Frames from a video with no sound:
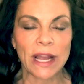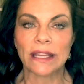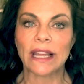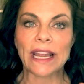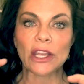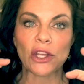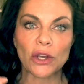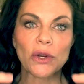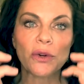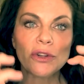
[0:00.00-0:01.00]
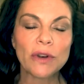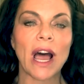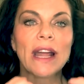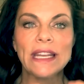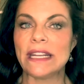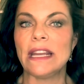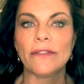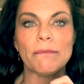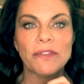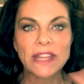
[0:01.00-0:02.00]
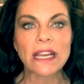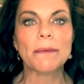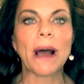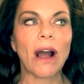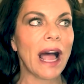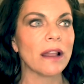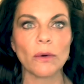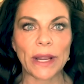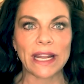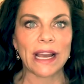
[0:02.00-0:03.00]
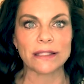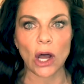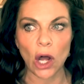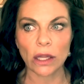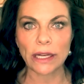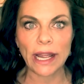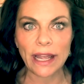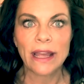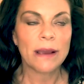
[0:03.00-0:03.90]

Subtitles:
Like you do not need to even think about Halloween as a holiday,